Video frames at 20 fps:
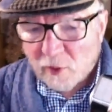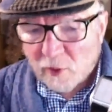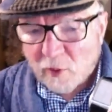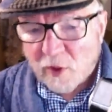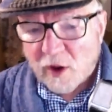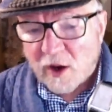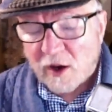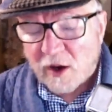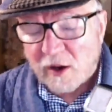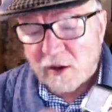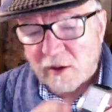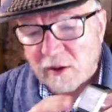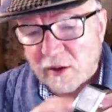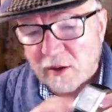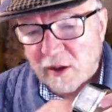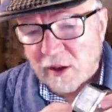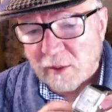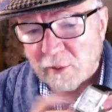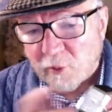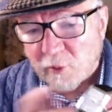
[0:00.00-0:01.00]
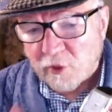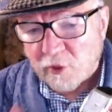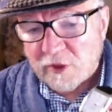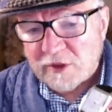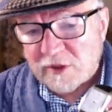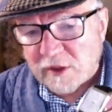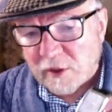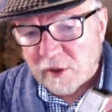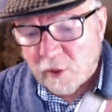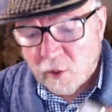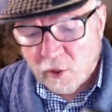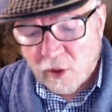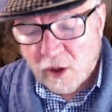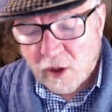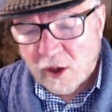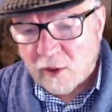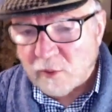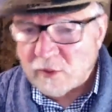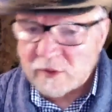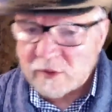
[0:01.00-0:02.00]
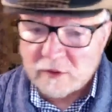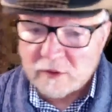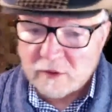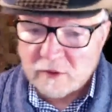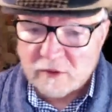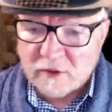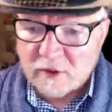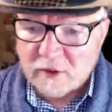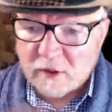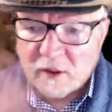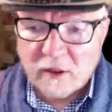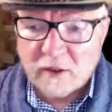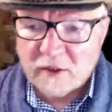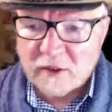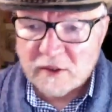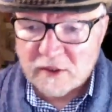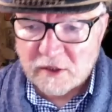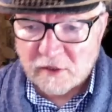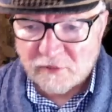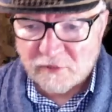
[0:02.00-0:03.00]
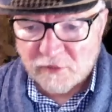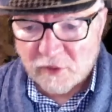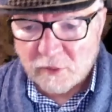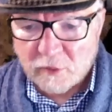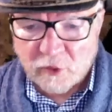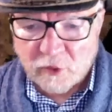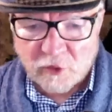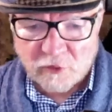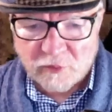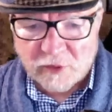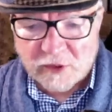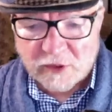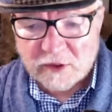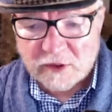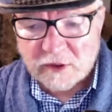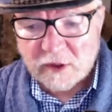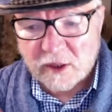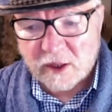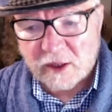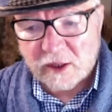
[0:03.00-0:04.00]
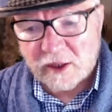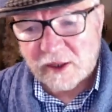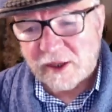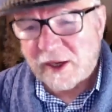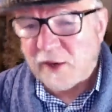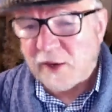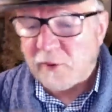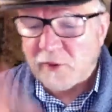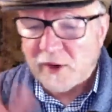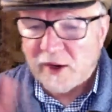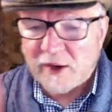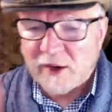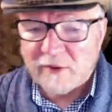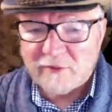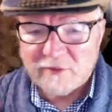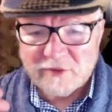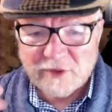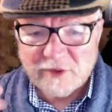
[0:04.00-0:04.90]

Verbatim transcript: a while, uh, Maurice Lacroix was using all these different movements, and then they would have